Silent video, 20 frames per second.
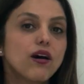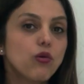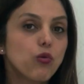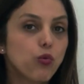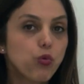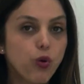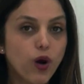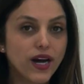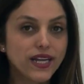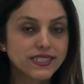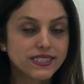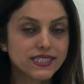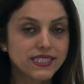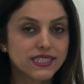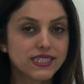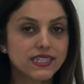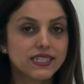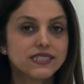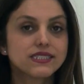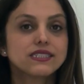
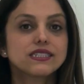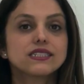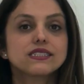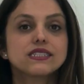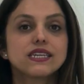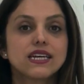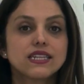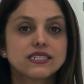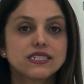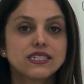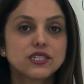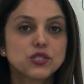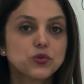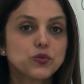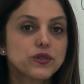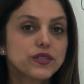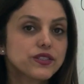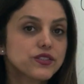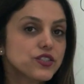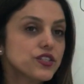What the dentist
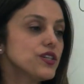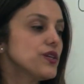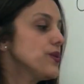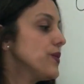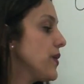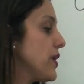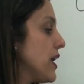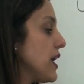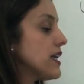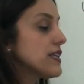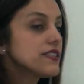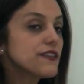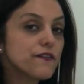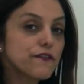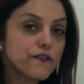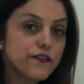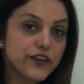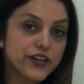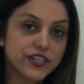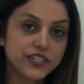will do, the
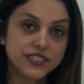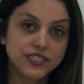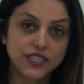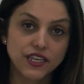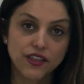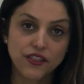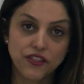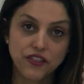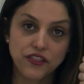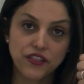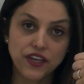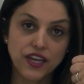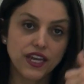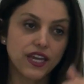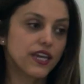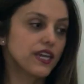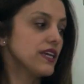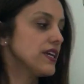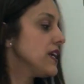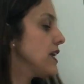first
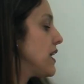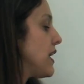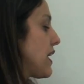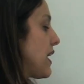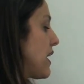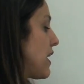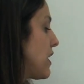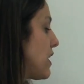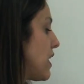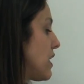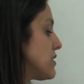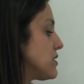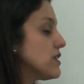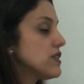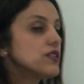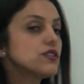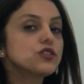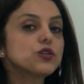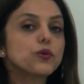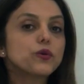thing,
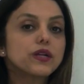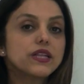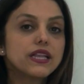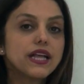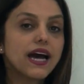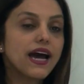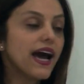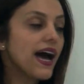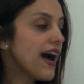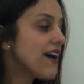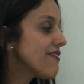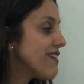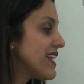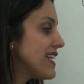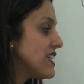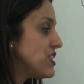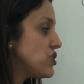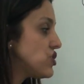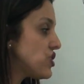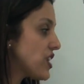to have
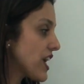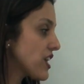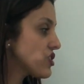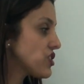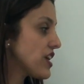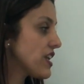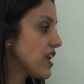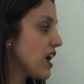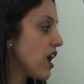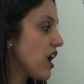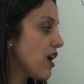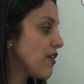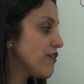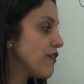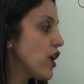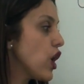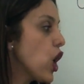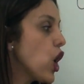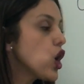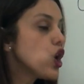an injection
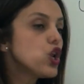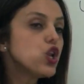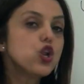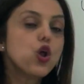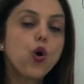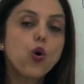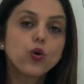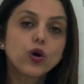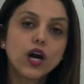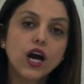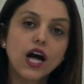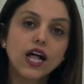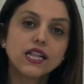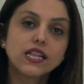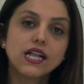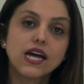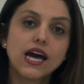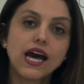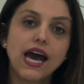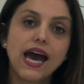of
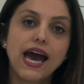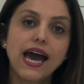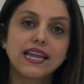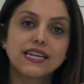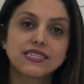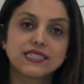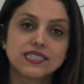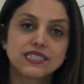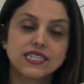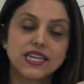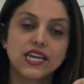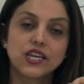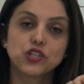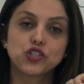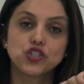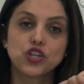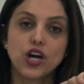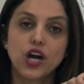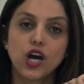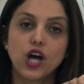local
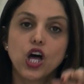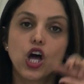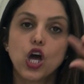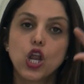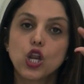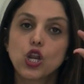anesthesia.